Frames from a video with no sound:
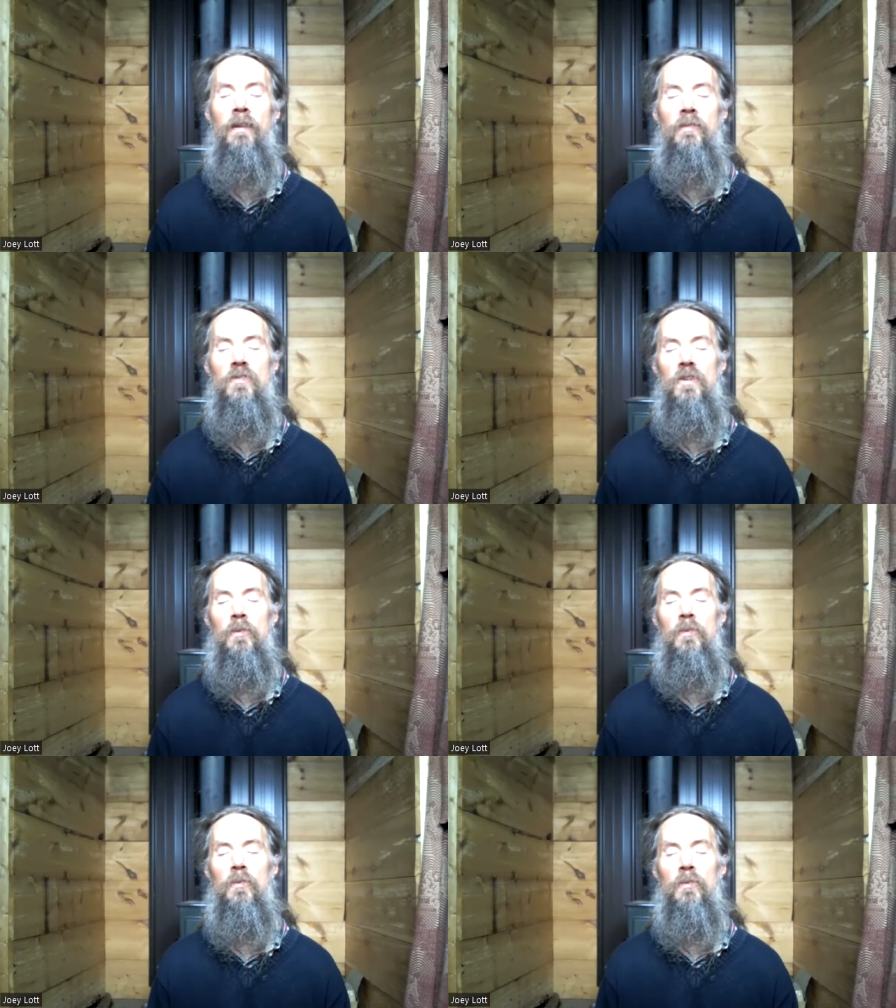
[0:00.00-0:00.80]
And
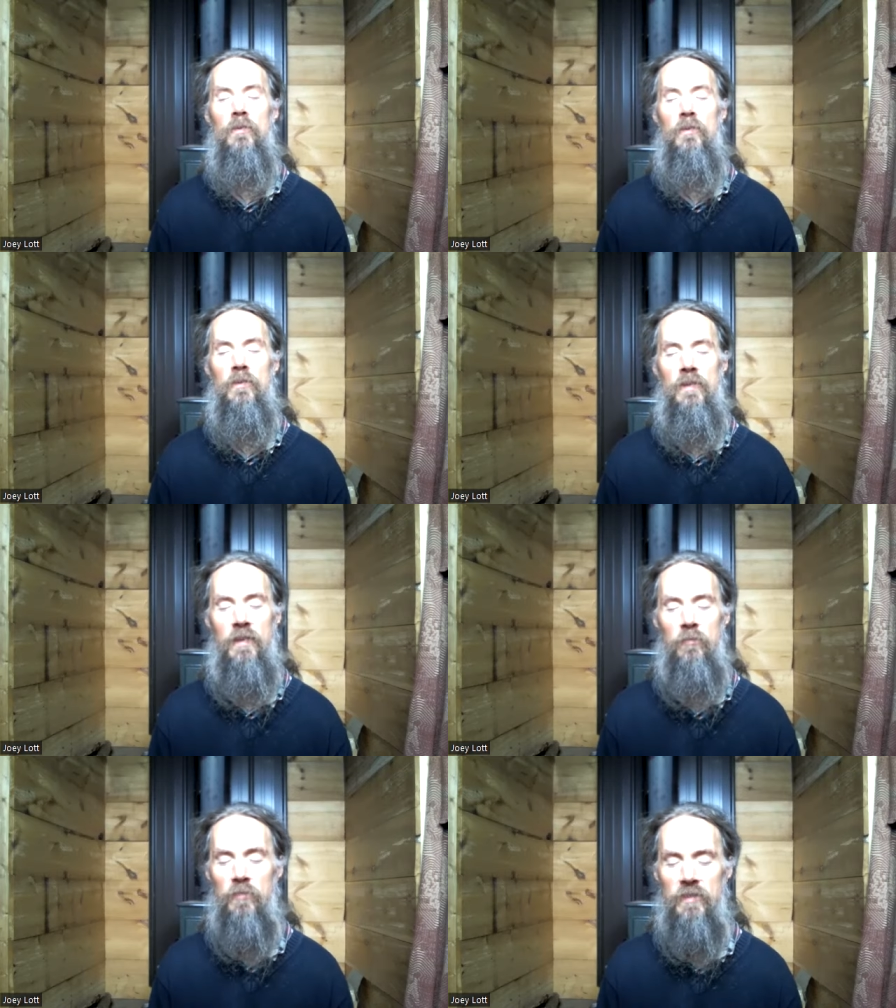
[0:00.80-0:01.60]
so the
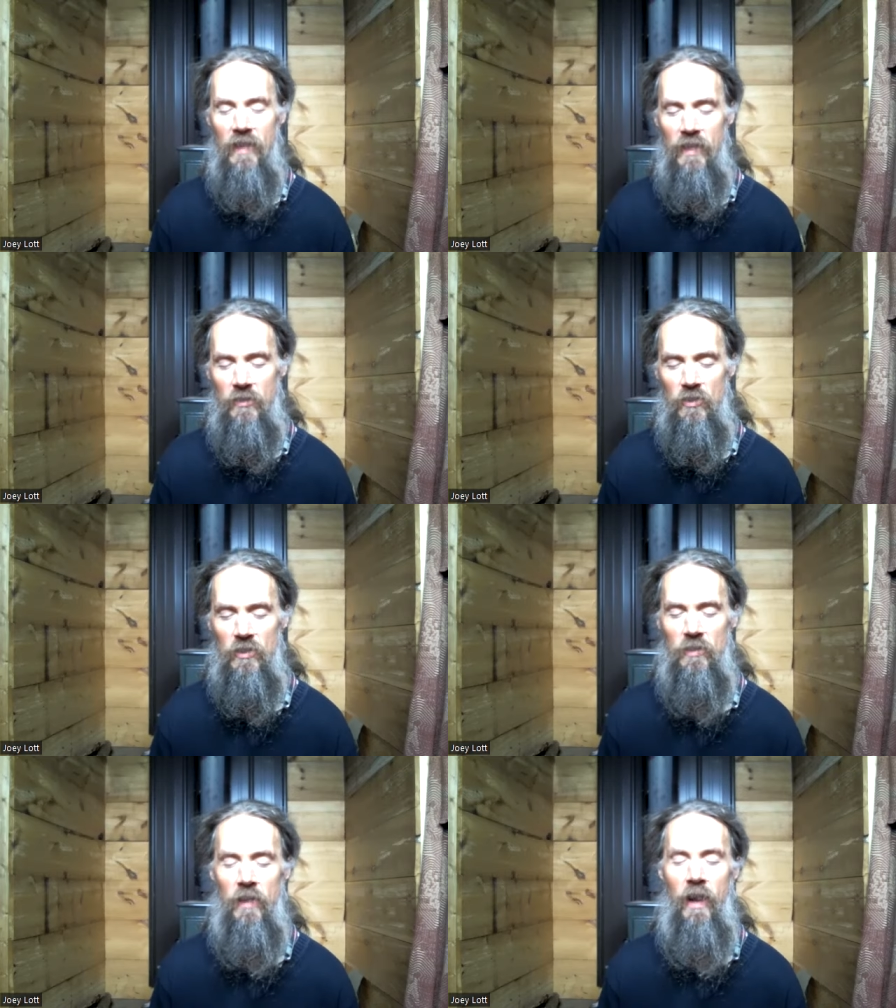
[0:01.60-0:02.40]

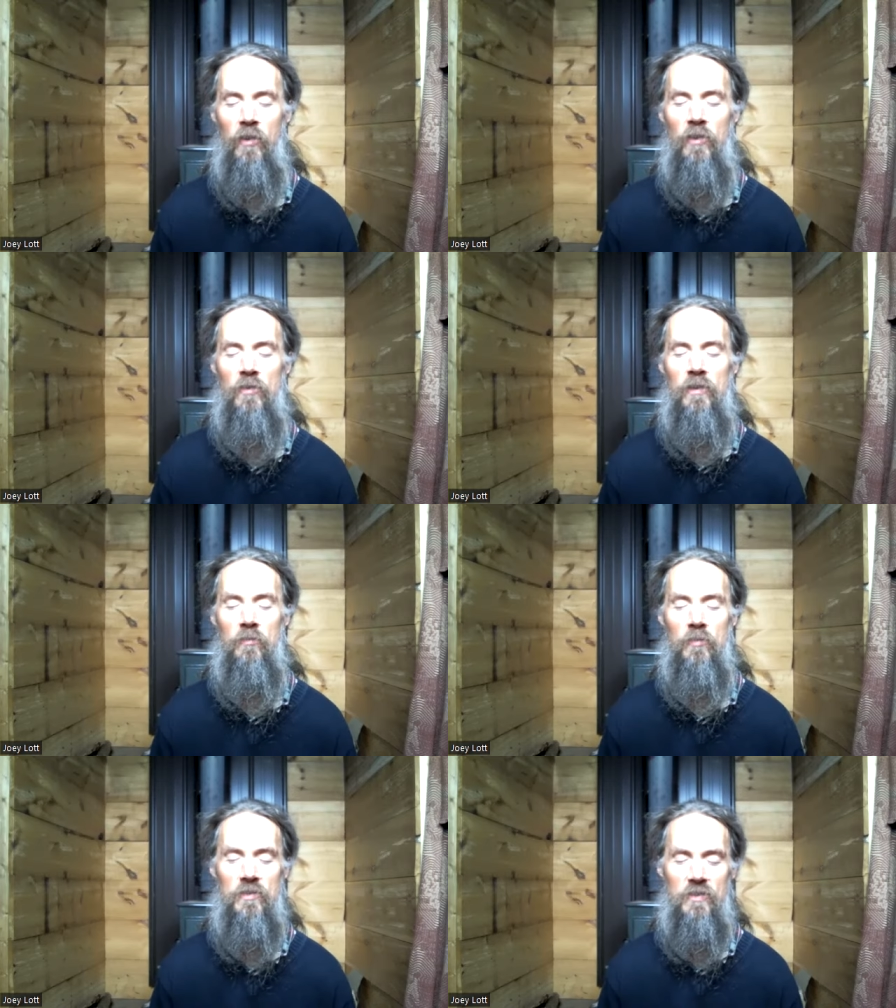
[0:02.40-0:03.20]
invitation, how you
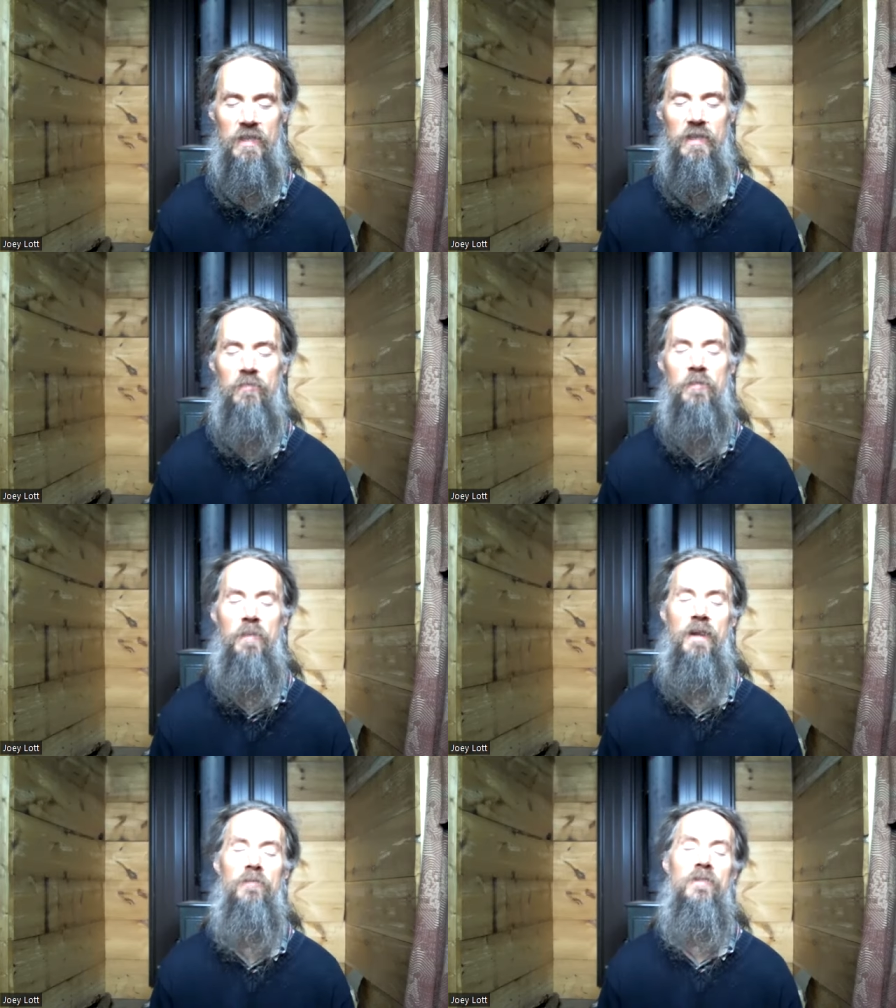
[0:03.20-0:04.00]
can receive the
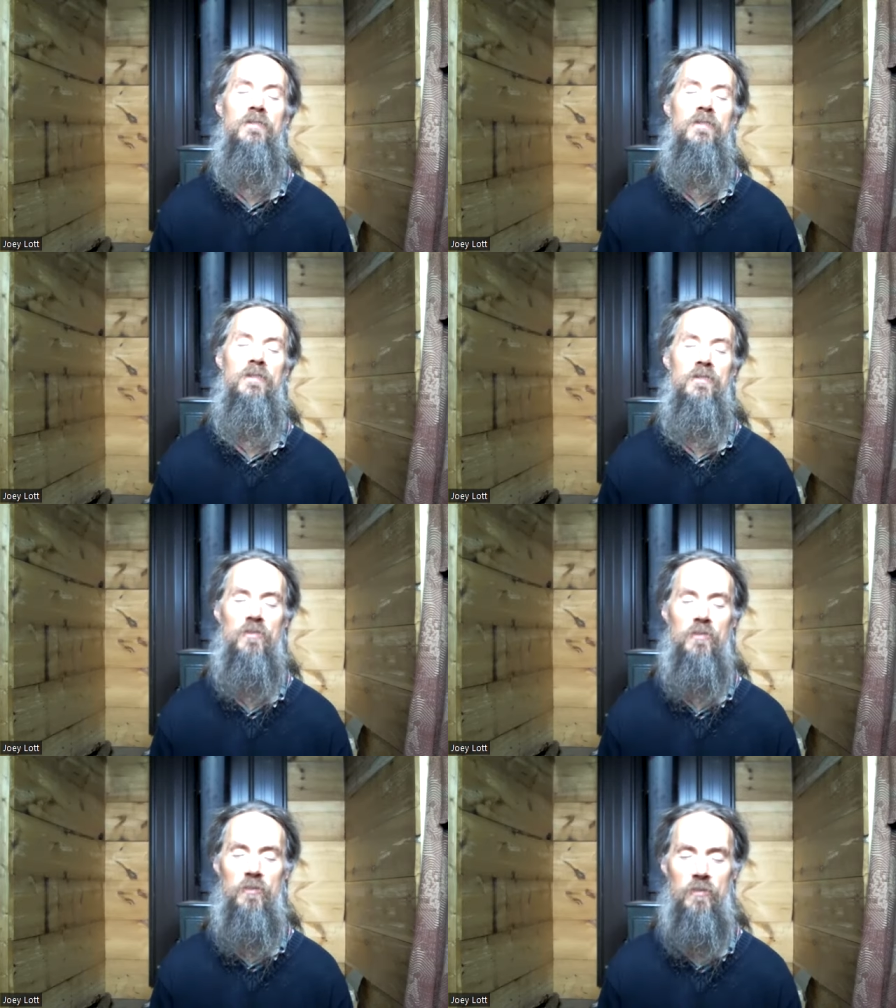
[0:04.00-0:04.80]
benefits, is
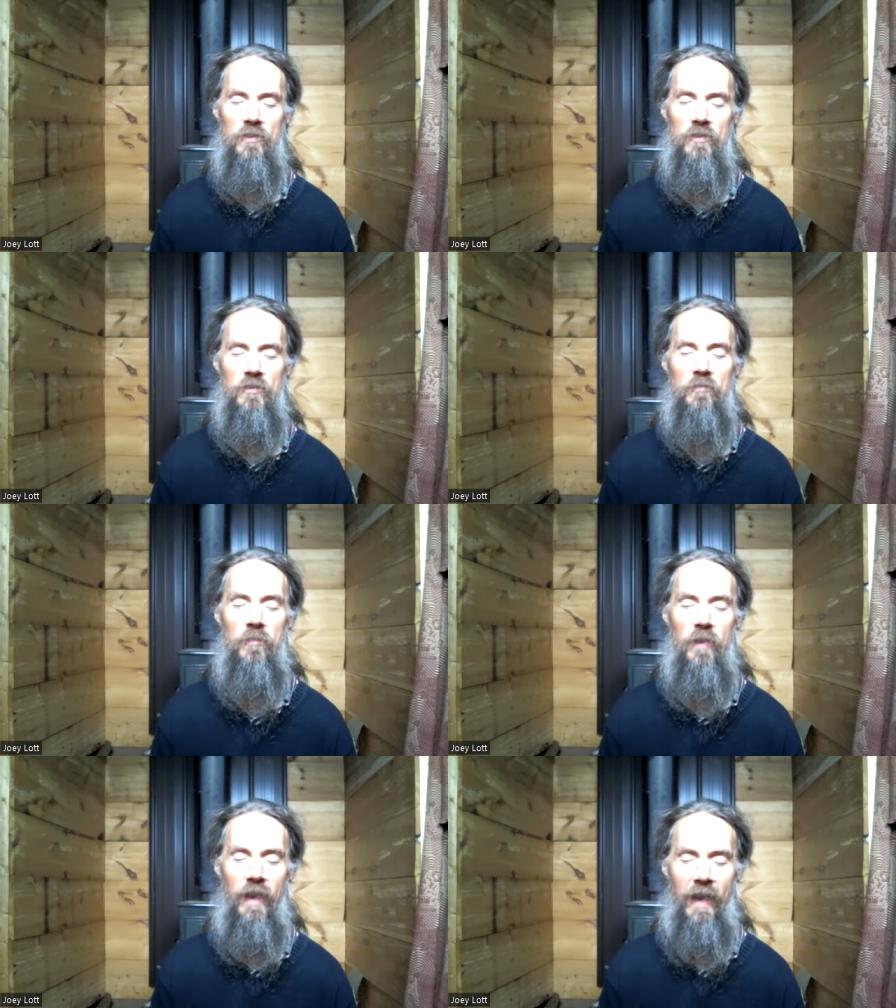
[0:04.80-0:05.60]
through this
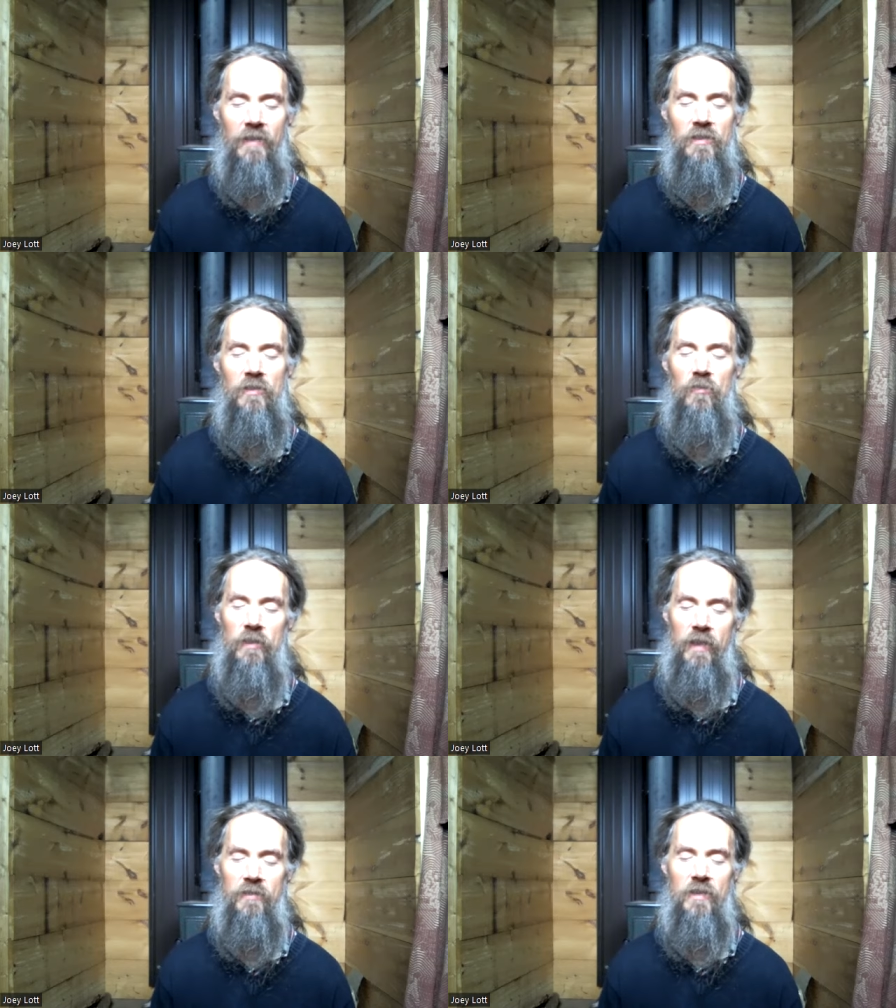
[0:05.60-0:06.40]
active
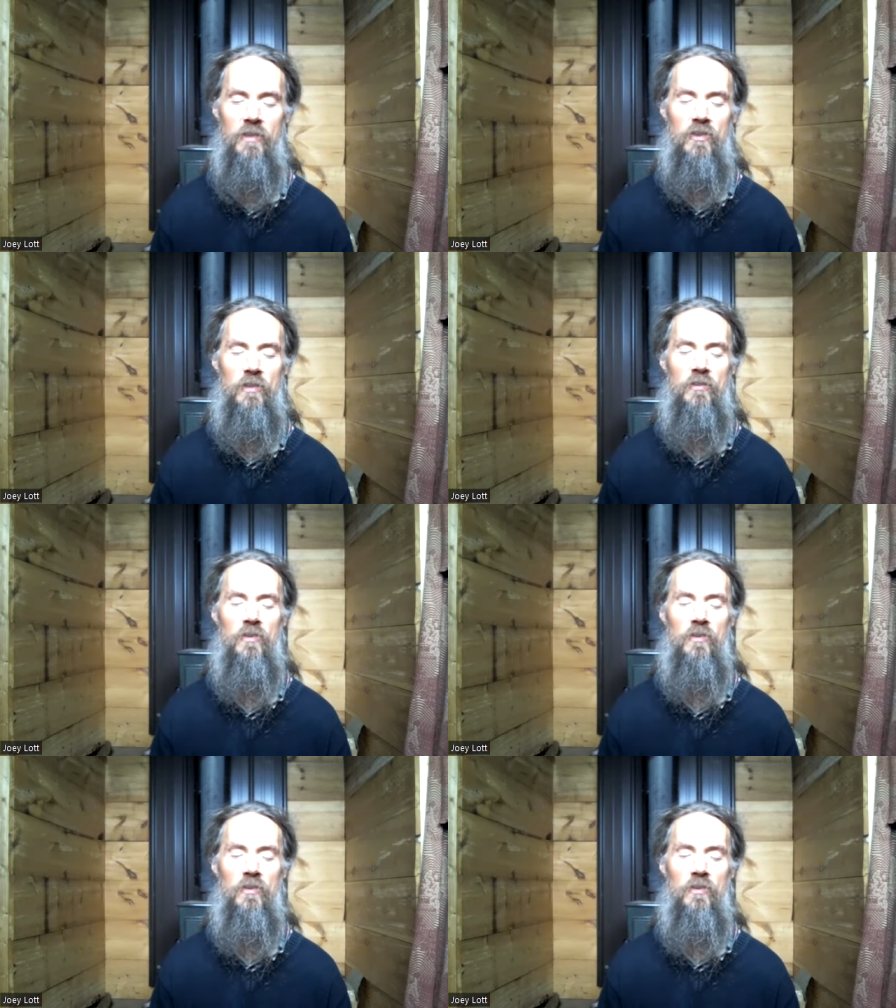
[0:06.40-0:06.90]
relaxation.